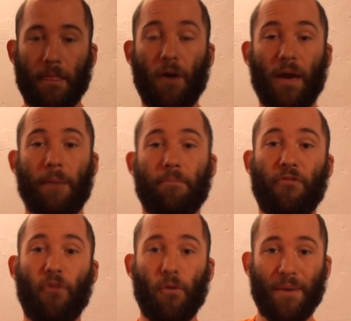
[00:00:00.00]
Okay,
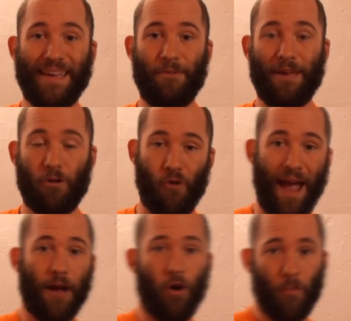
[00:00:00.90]
before we, we
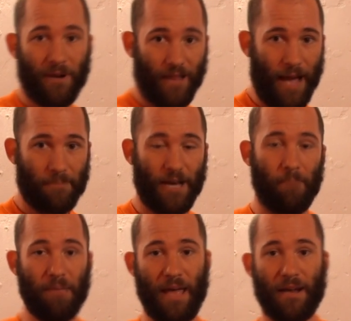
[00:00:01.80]
crack open a
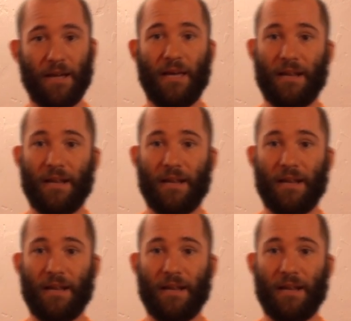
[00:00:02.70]
laptop and I,